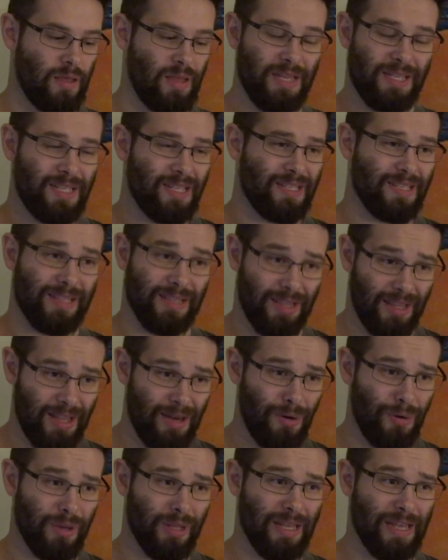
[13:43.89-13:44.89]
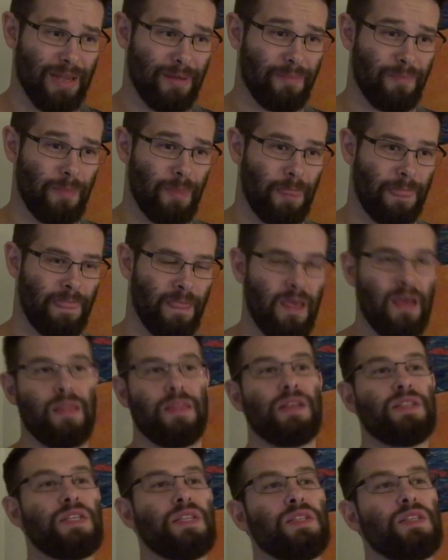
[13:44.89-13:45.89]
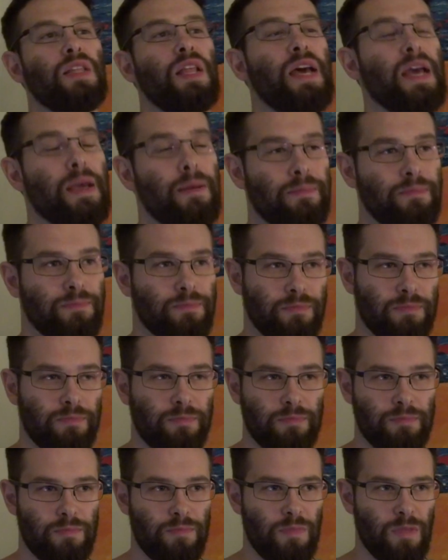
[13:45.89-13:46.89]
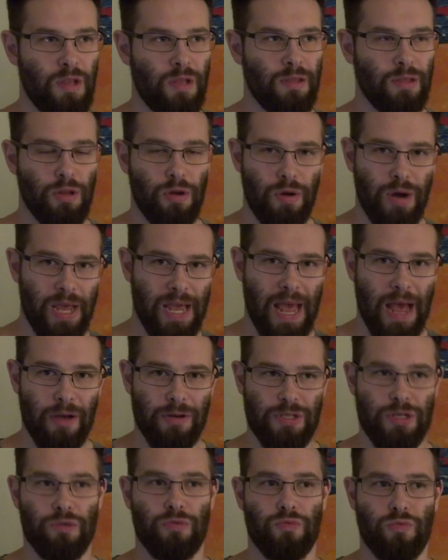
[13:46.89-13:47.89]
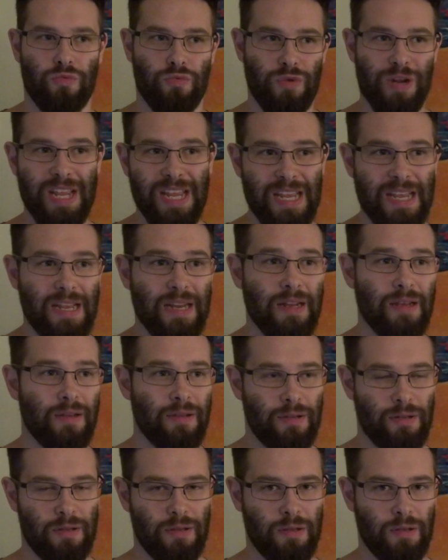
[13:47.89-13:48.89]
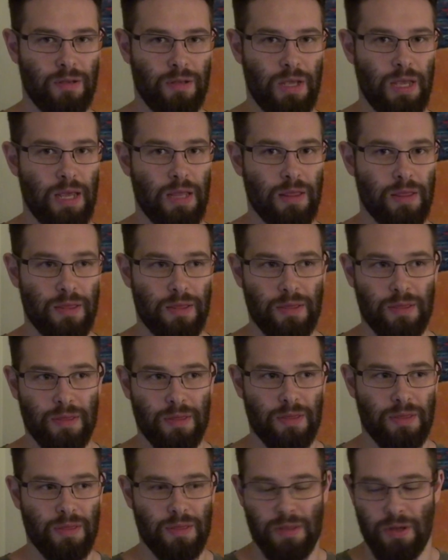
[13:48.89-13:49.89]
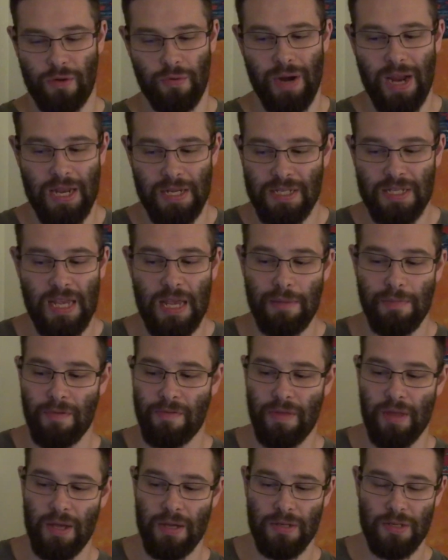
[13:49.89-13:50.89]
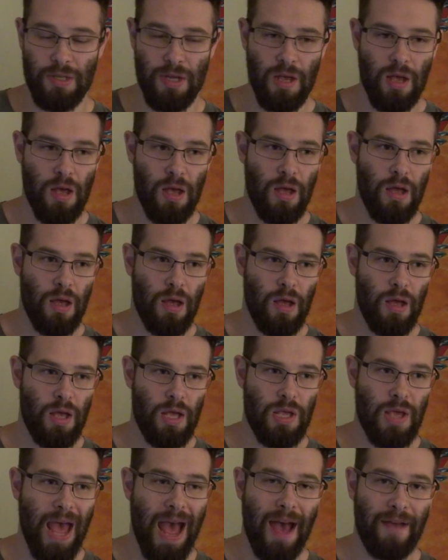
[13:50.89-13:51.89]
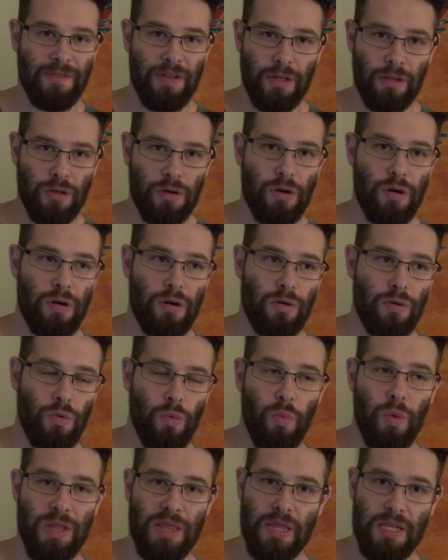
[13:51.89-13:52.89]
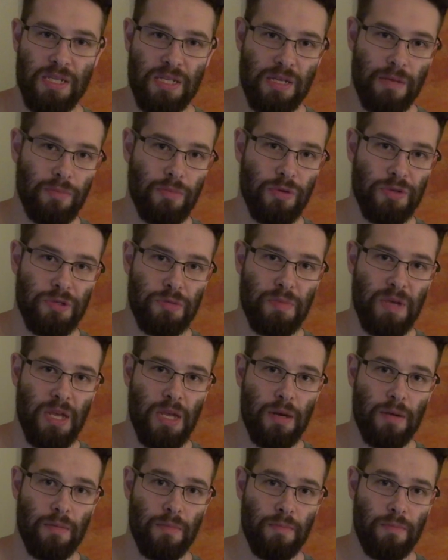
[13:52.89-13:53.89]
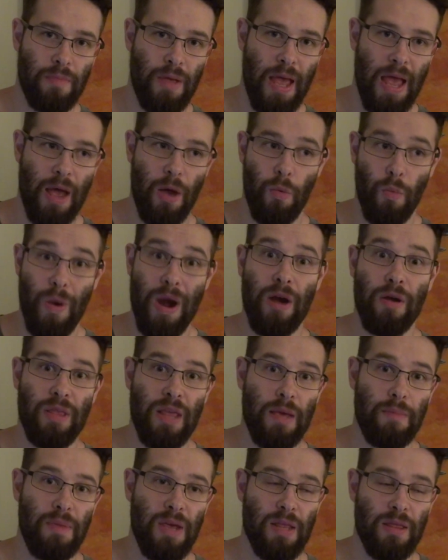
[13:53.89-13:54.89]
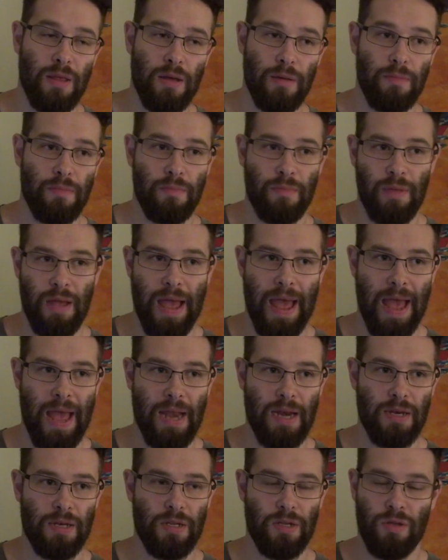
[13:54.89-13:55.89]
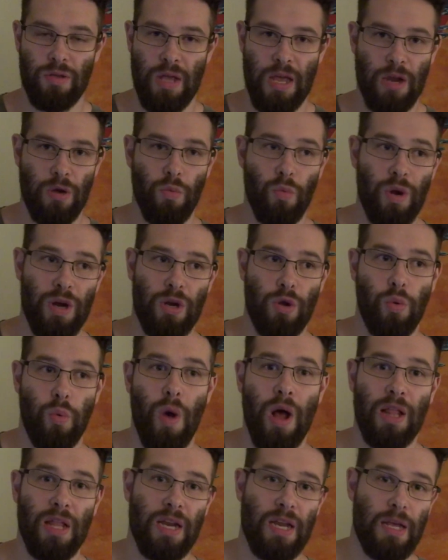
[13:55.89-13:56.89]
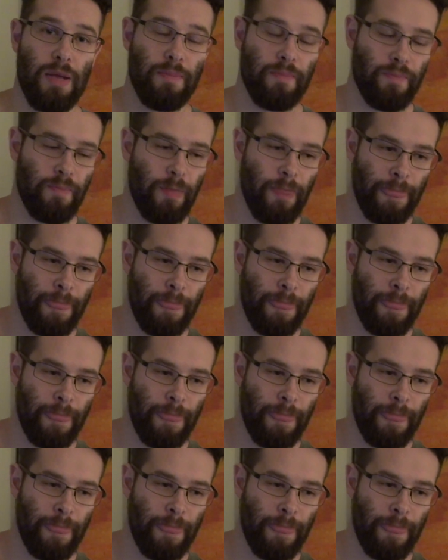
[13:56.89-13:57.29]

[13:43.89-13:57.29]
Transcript: This is literally, this is like learning how to read in the grand scheme of things. You have to learn what the symbols mean, where they mean them, and in what quality.